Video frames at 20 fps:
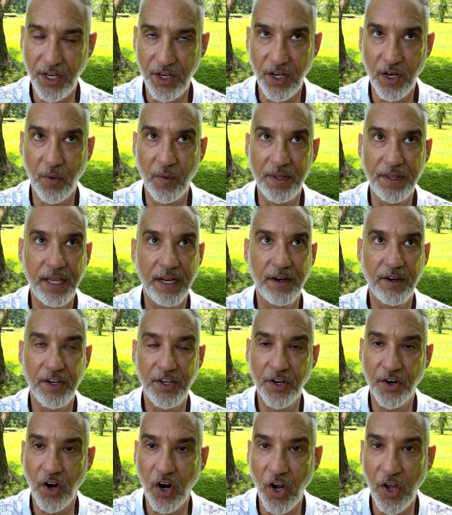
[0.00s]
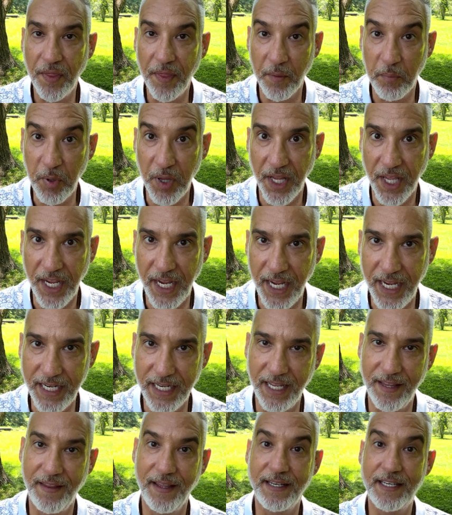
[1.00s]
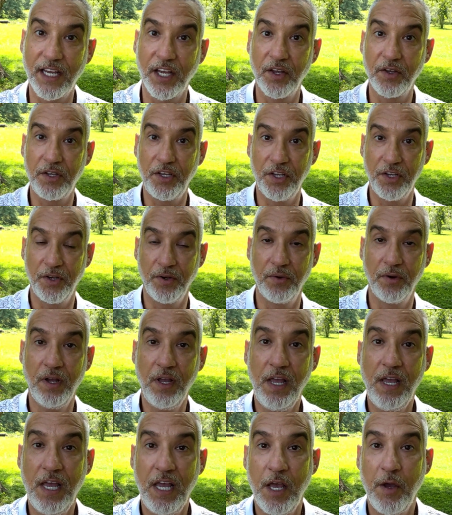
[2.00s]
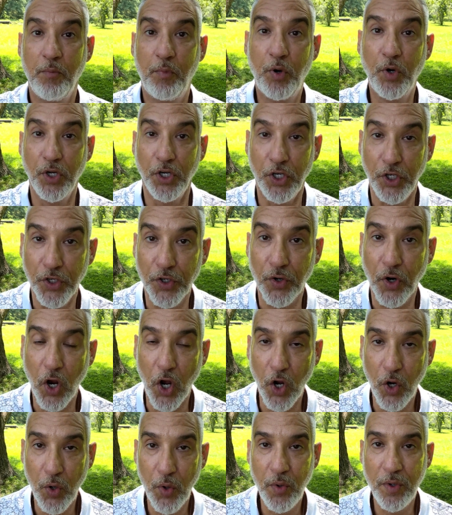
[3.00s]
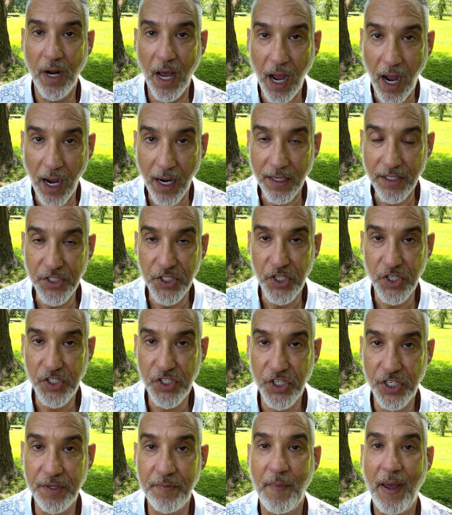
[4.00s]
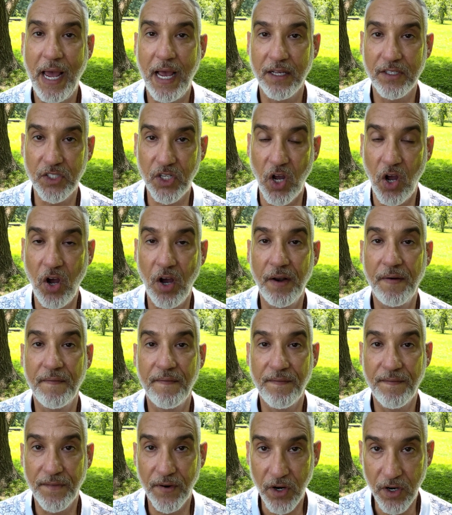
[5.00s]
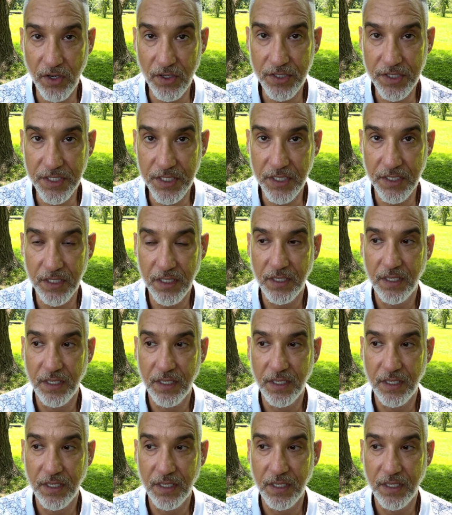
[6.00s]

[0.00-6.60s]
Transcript: You know, when you're on the plane and they tell you, put your own oxygen mask on first,